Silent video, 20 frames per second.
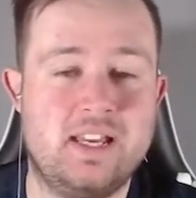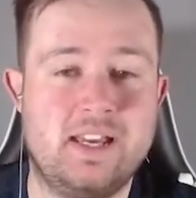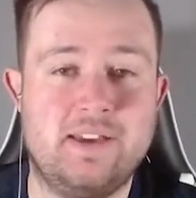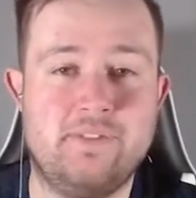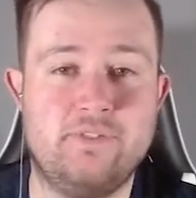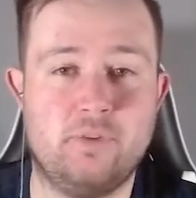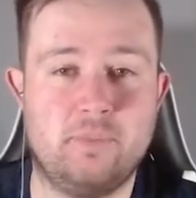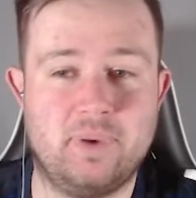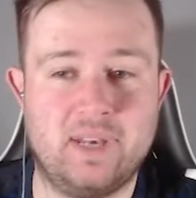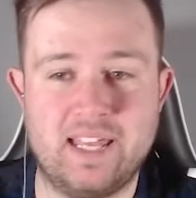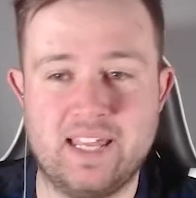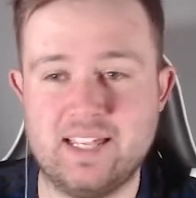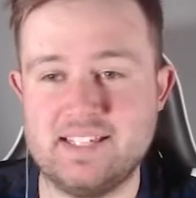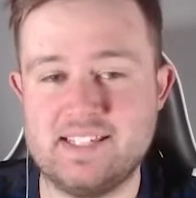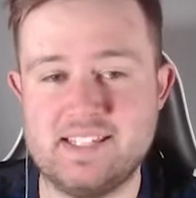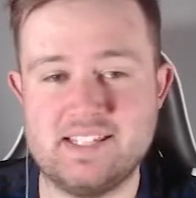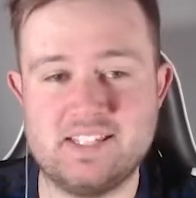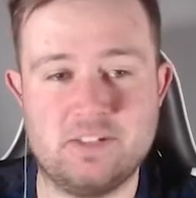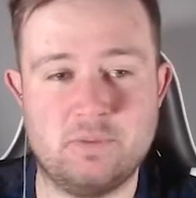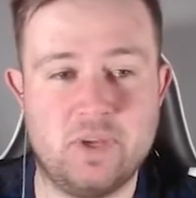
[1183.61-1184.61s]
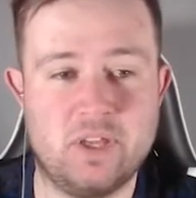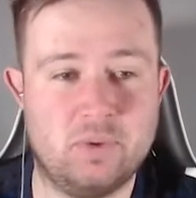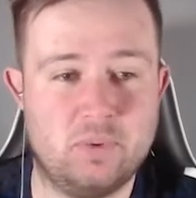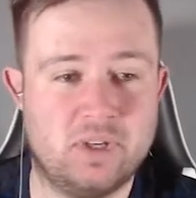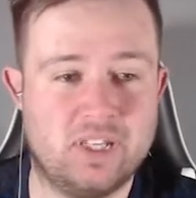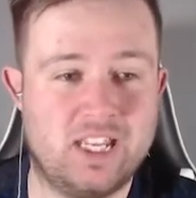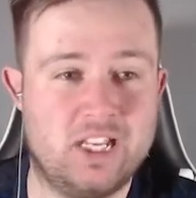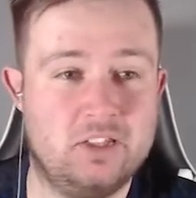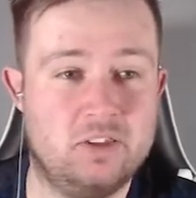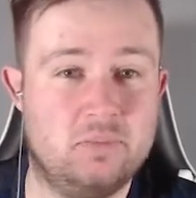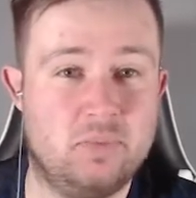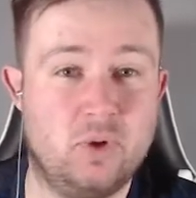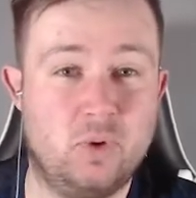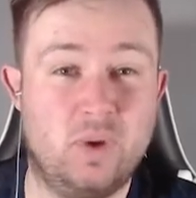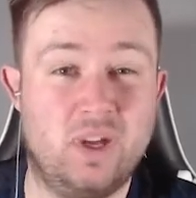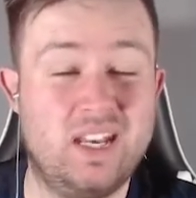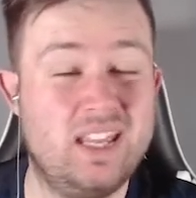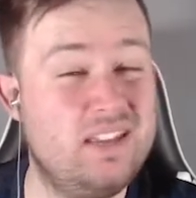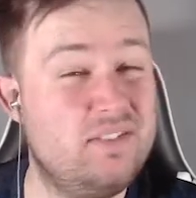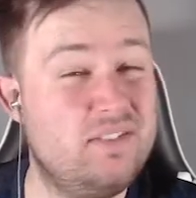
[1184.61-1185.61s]
If you're playing a system where you want to keep the ball,
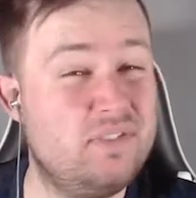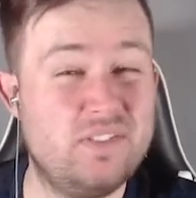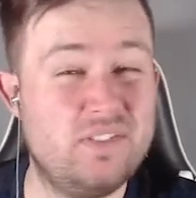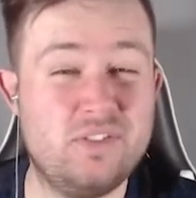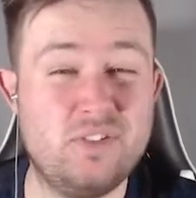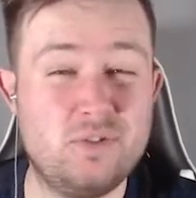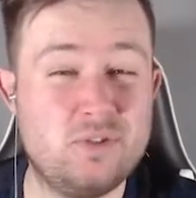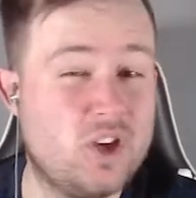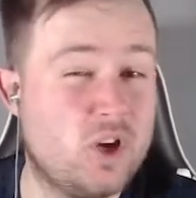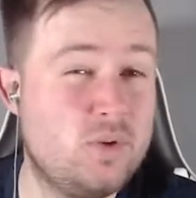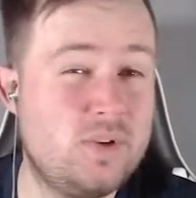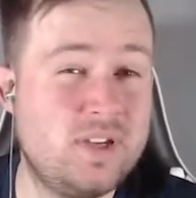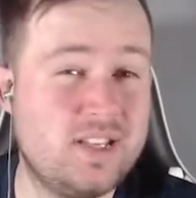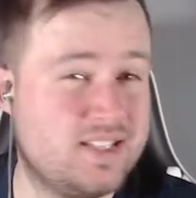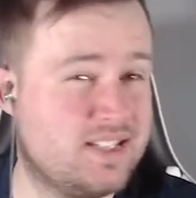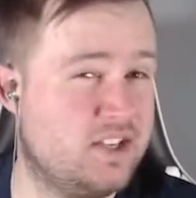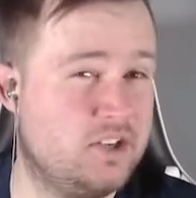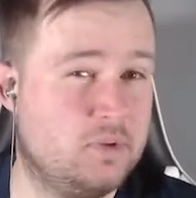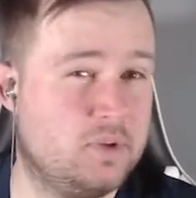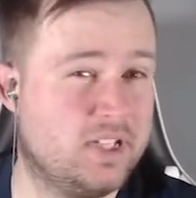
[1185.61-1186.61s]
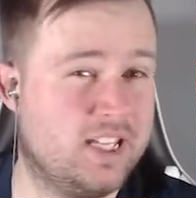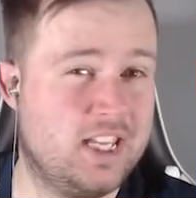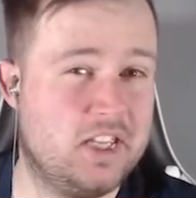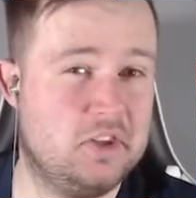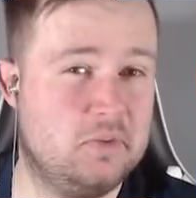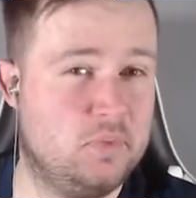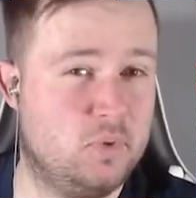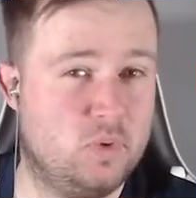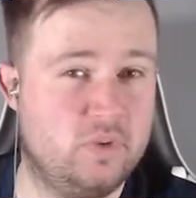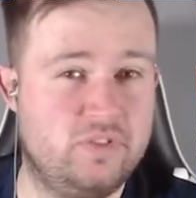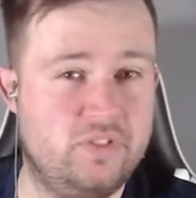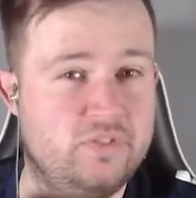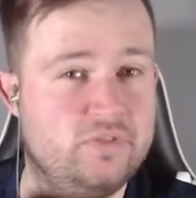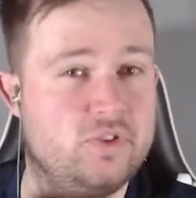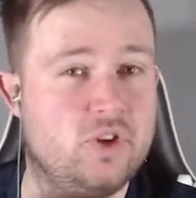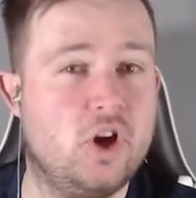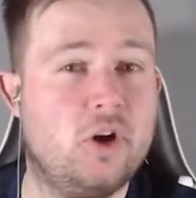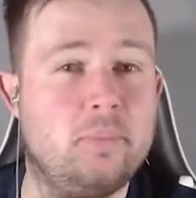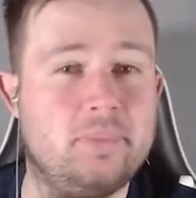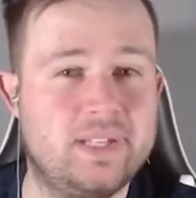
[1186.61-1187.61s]
and even if you don't necessarily want to keep the ball, if you've
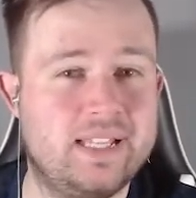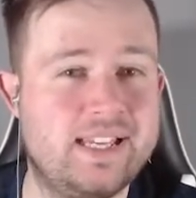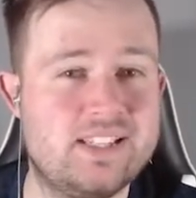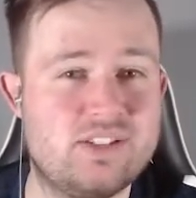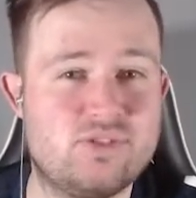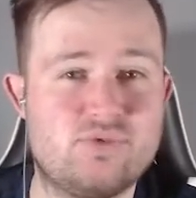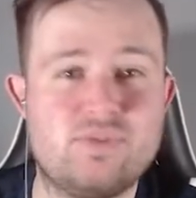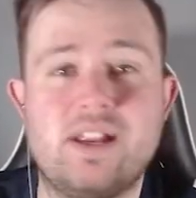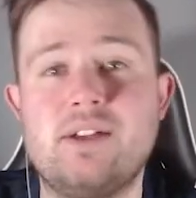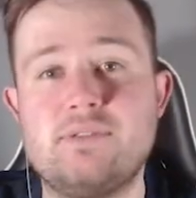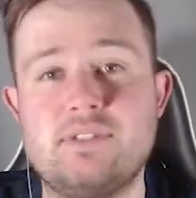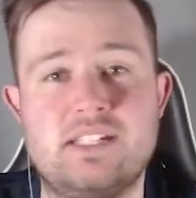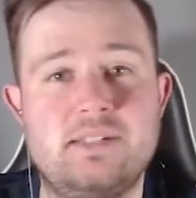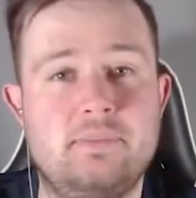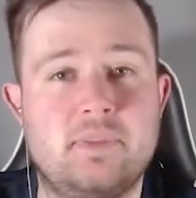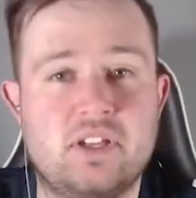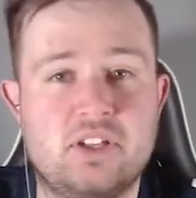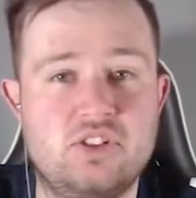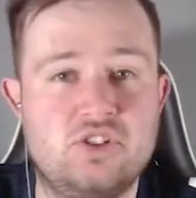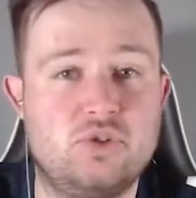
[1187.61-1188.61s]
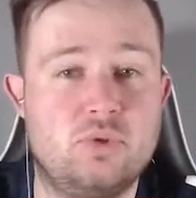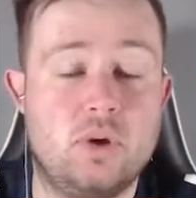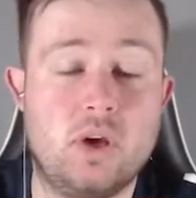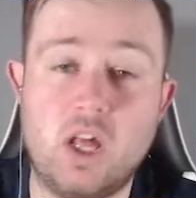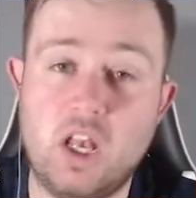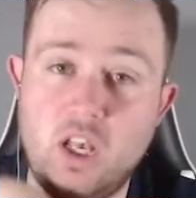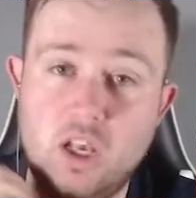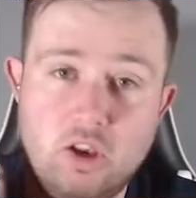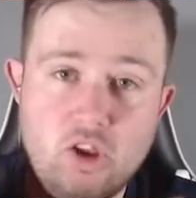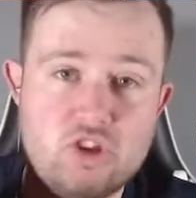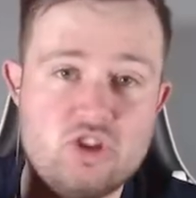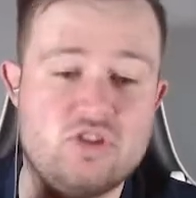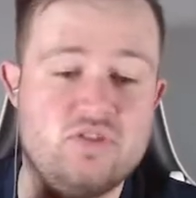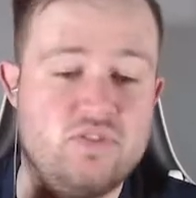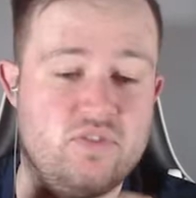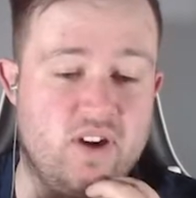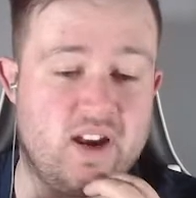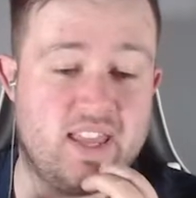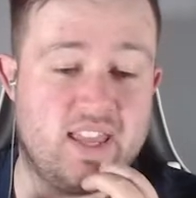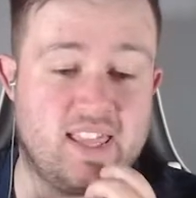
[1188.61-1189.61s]
got players around him that can do a lot of
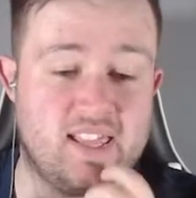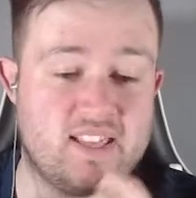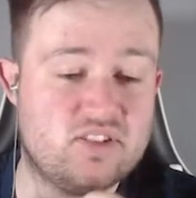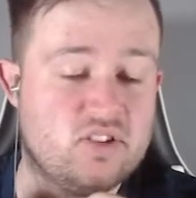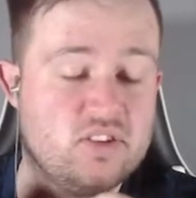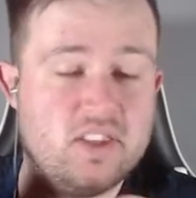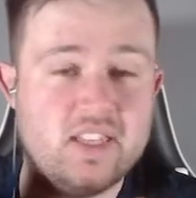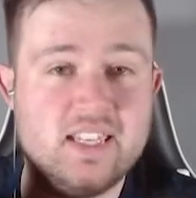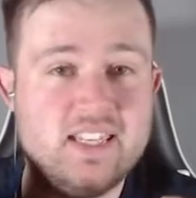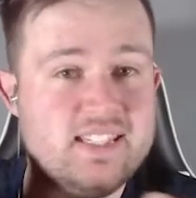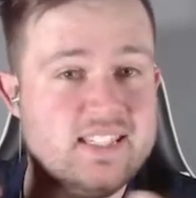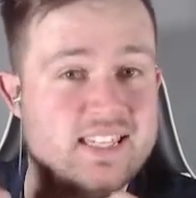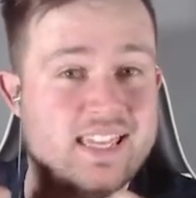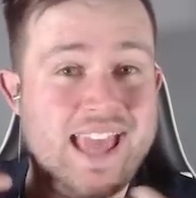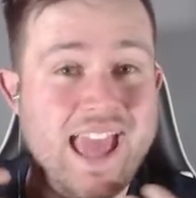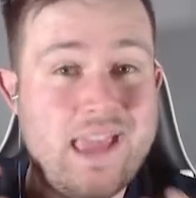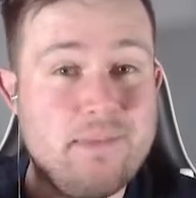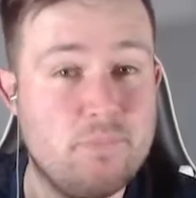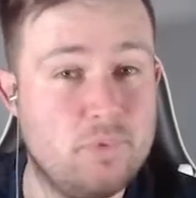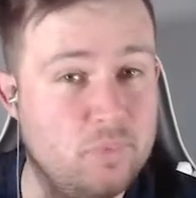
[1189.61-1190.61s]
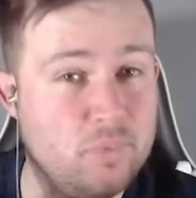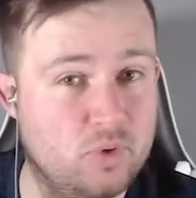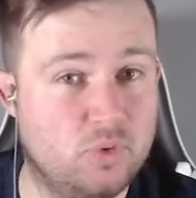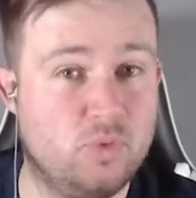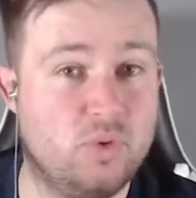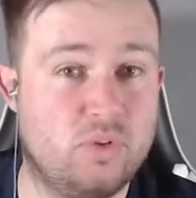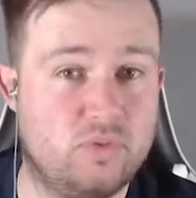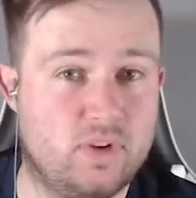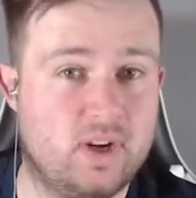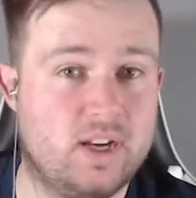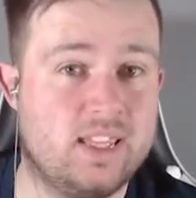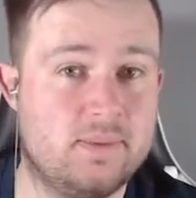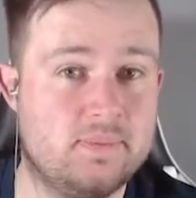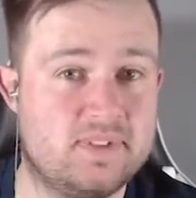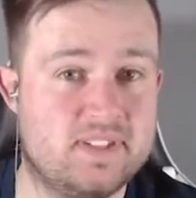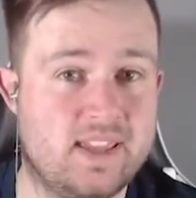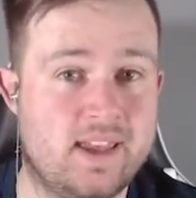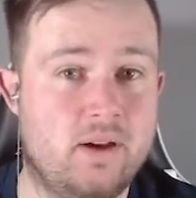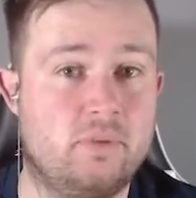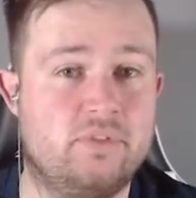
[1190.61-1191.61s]
the running, it's not like he's incapable of running
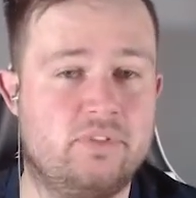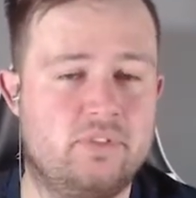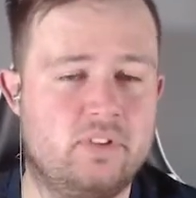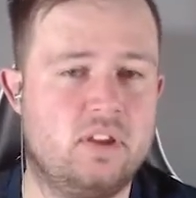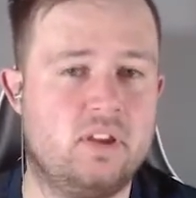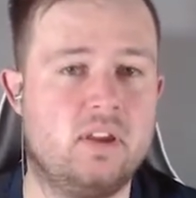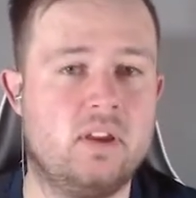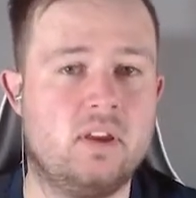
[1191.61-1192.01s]
himself.